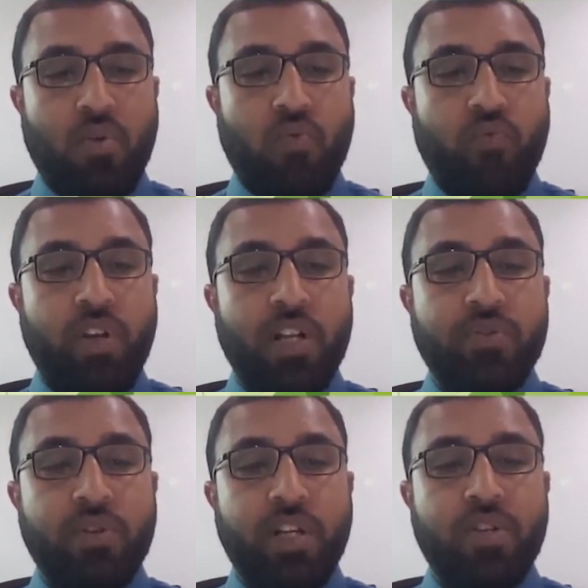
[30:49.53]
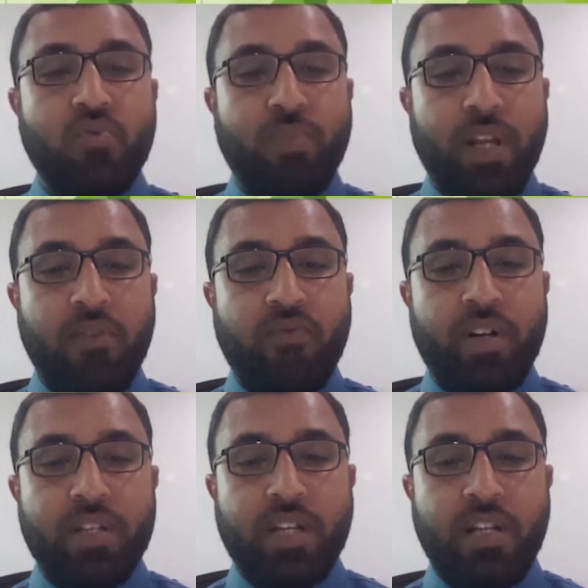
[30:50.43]
We also need to plan
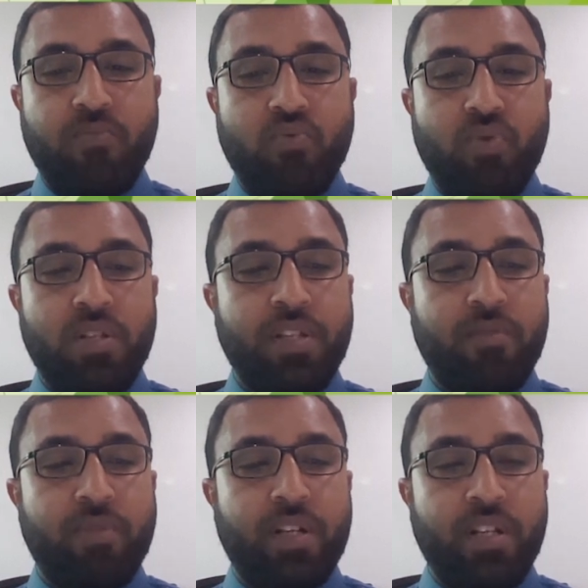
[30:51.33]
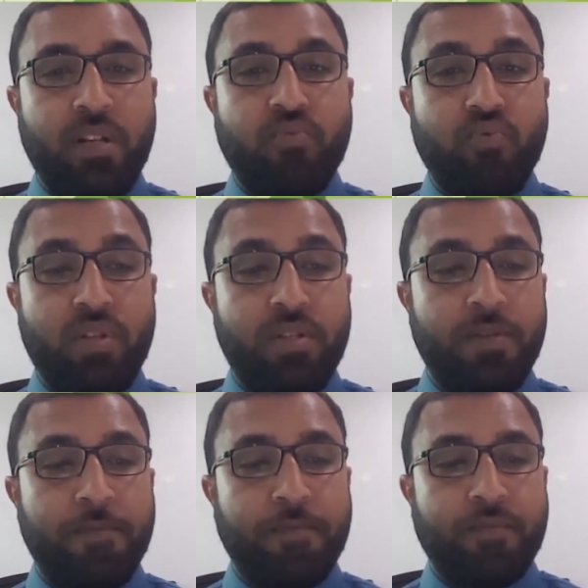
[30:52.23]
for design approvals and material
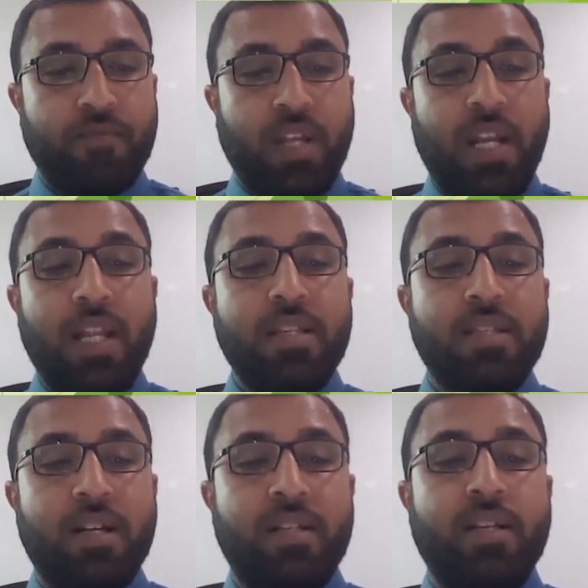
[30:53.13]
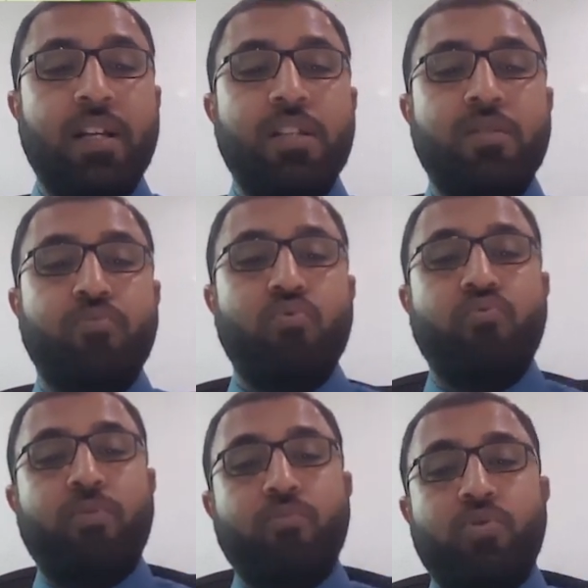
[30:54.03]
approvals. Unless a design is
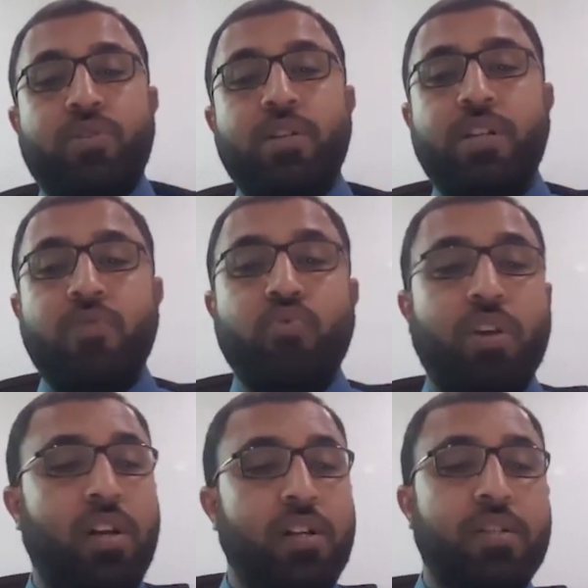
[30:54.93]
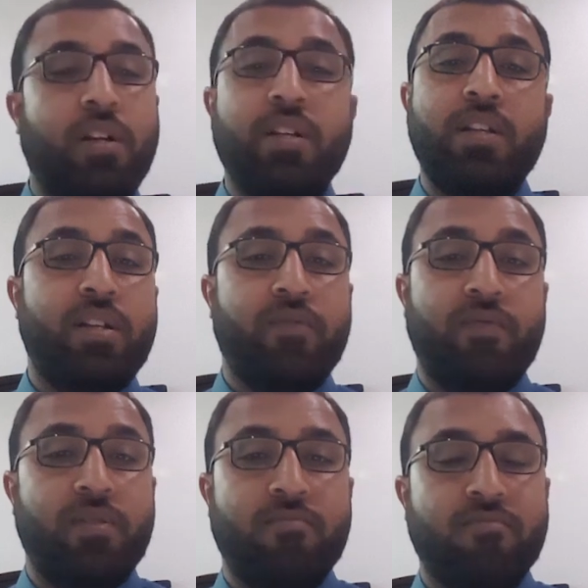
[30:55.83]
approved from consultant, we cannot start any
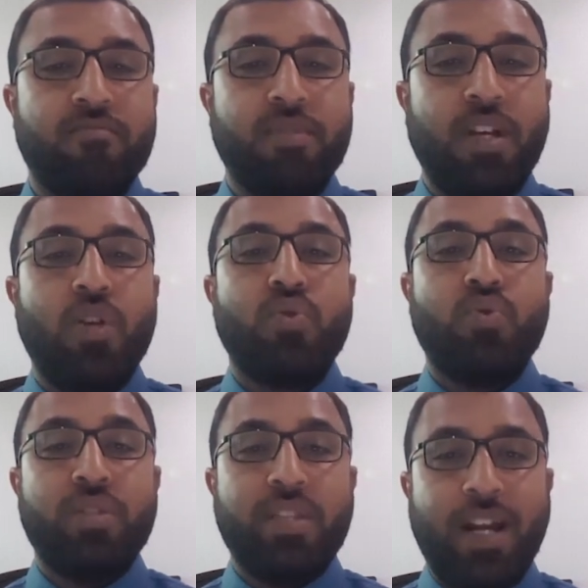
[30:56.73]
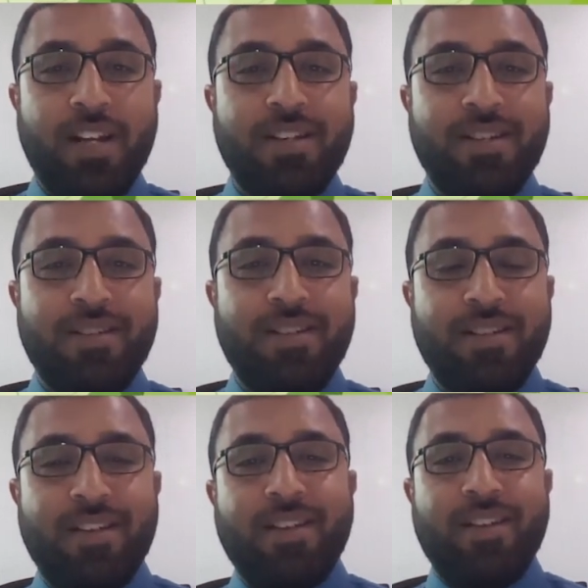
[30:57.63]
activity. So that
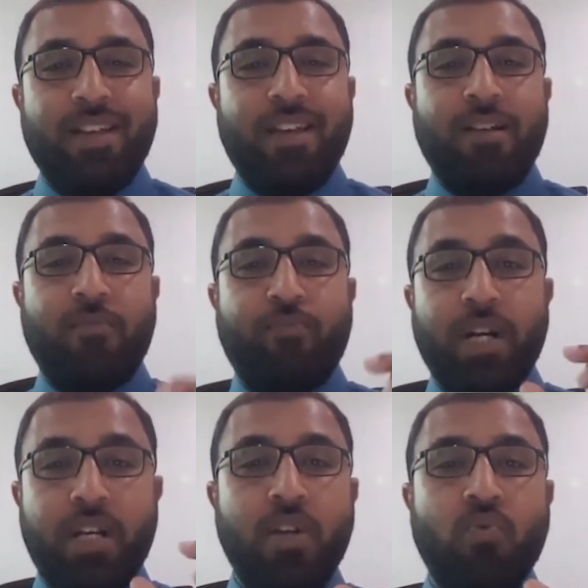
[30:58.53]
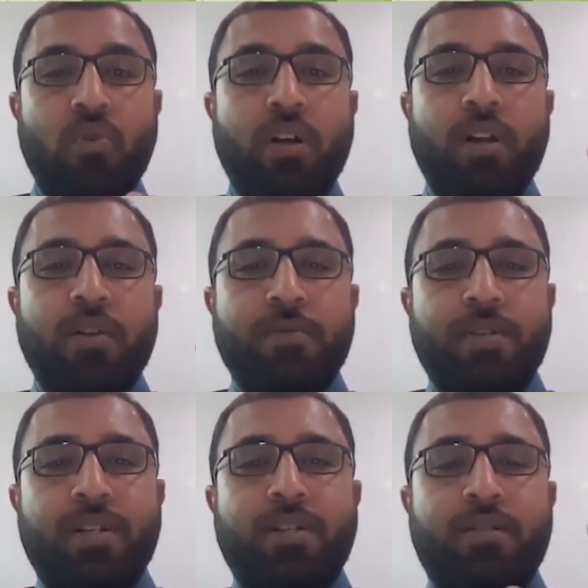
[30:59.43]
particular
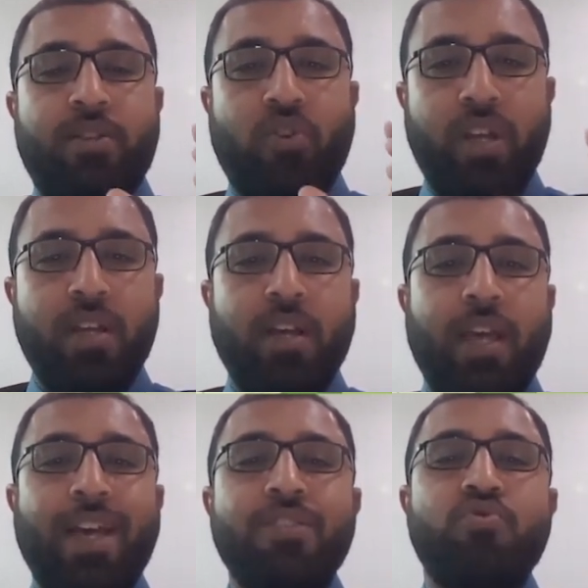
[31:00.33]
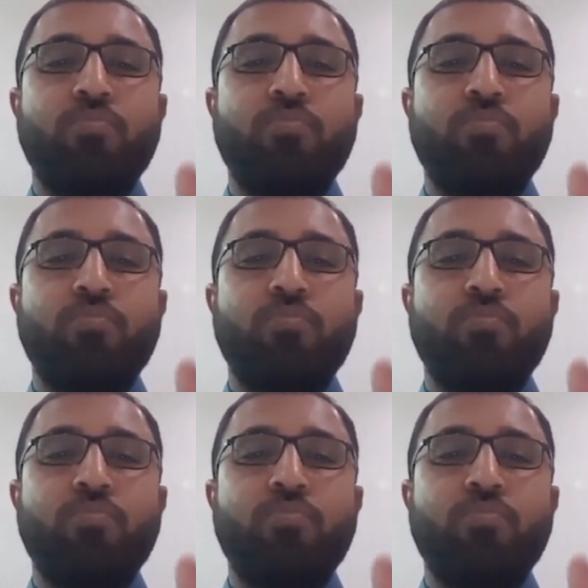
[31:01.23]
drawing has to